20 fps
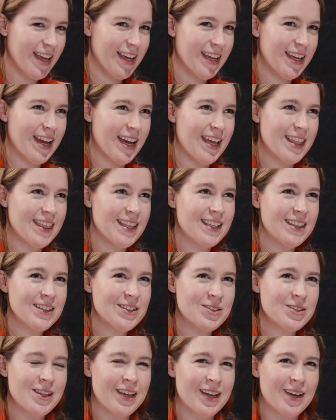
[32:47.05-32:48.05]
Yeah, I think
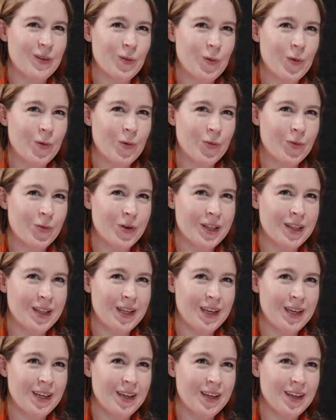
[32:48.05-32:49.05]
there's like a
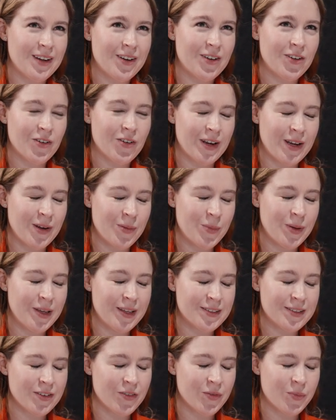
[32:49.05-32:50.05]
really great
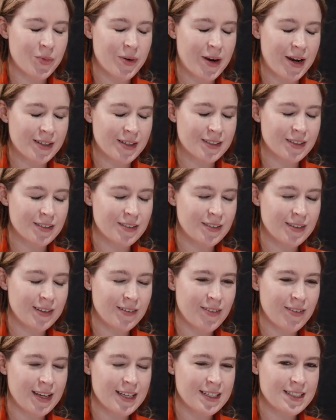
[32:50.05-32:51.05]
piece of practical
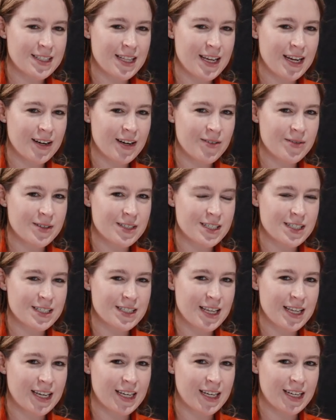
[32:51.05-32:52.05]
advice there, which
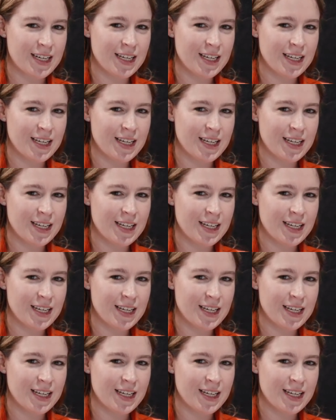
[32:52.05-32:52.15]
is that